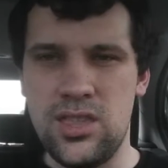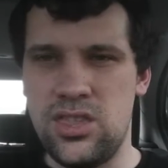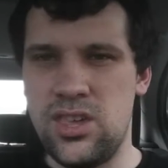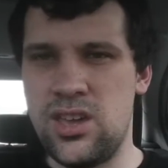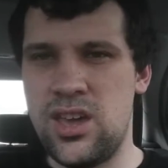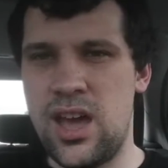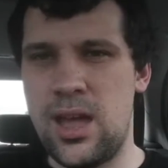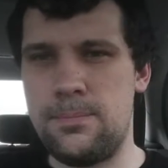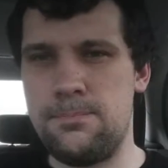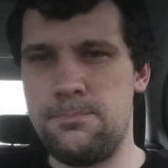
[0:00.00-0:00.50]

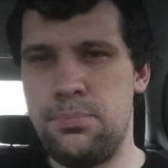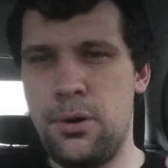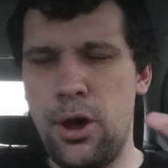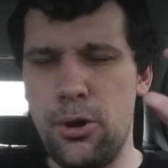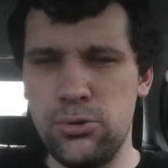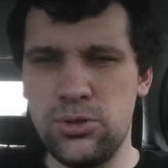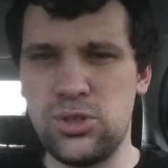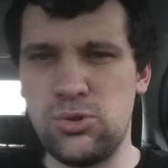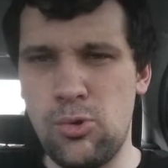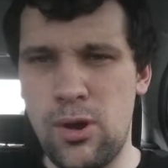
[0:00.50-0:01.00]
You got
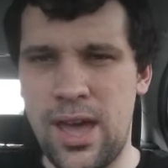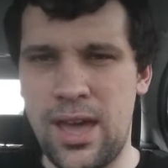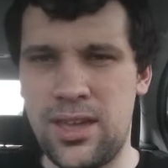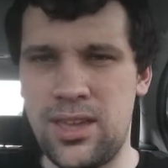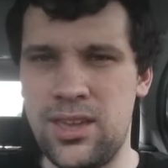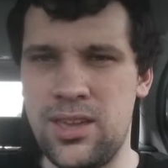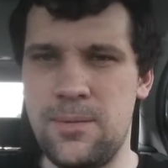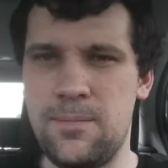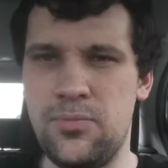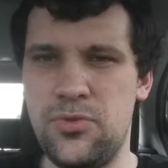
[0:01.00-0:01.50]

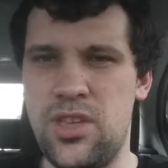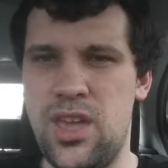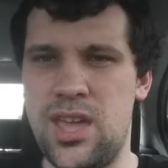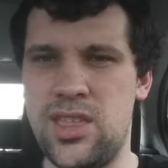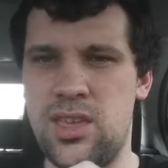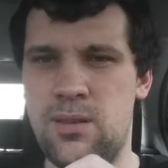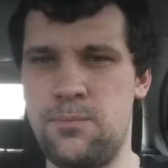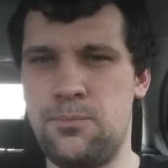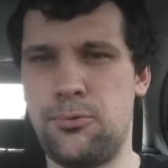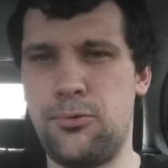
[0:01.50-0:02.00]
post-rec
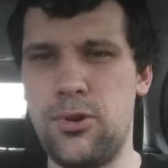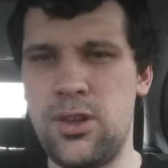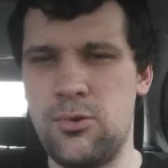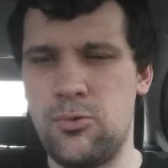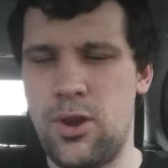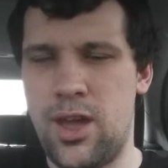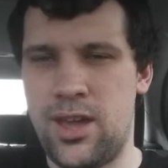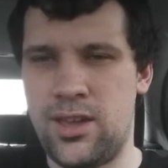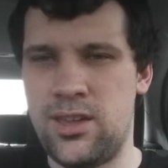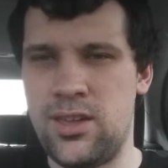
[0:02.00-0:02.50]
and then
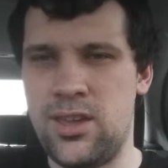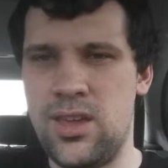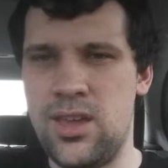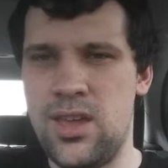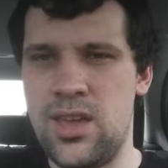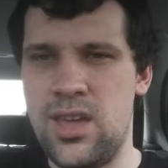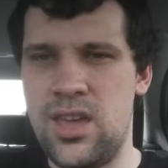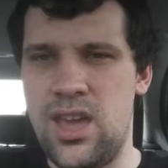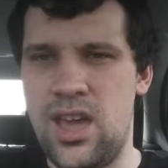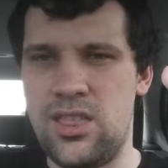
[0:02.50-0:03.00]
pre-rec,
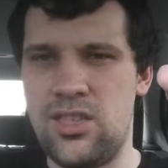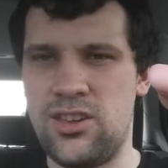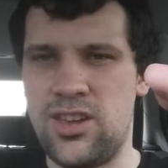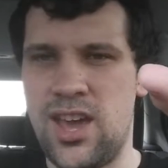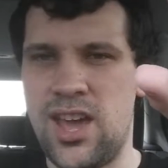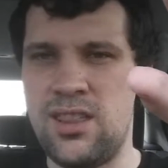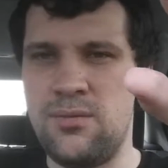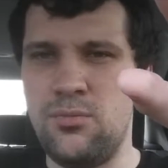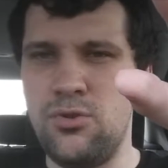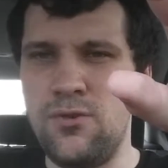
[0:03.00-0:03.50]
and they're
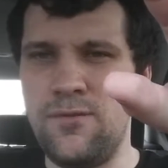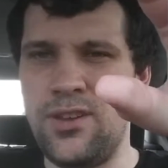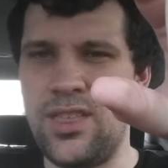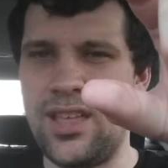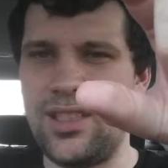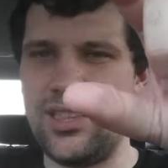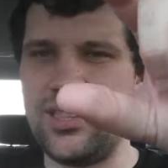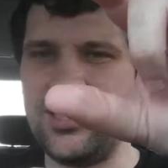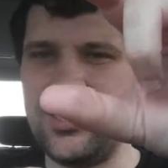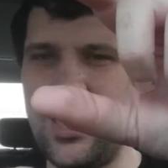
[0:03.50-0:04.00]
kind of moving at the